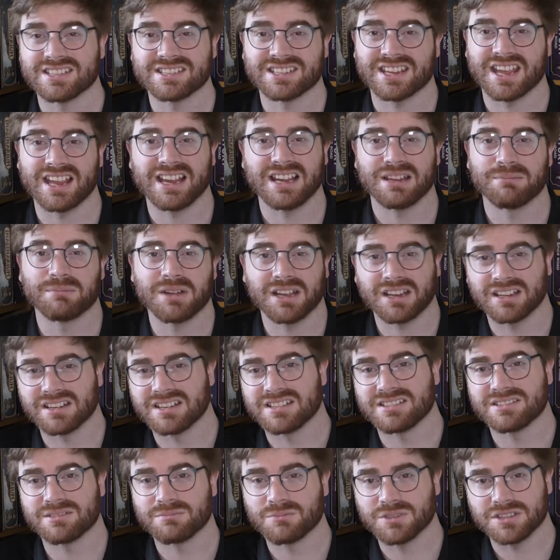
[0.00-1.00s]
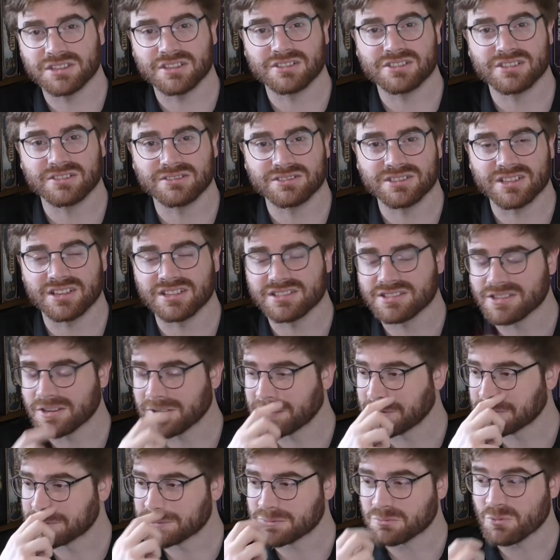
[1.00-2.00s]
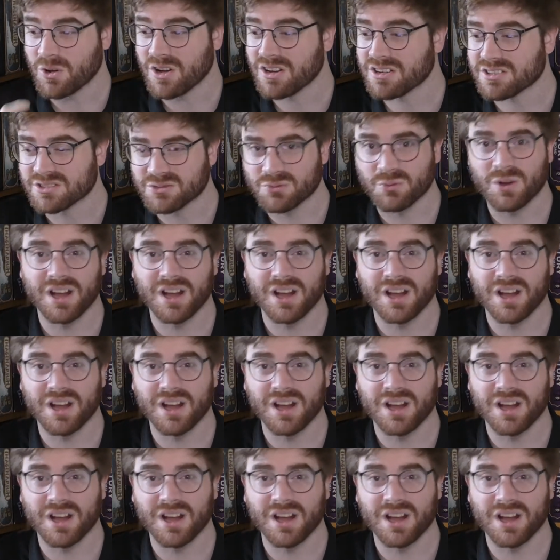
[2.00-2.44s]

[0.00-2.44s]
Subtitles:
scaling mechanism with those little die tokens works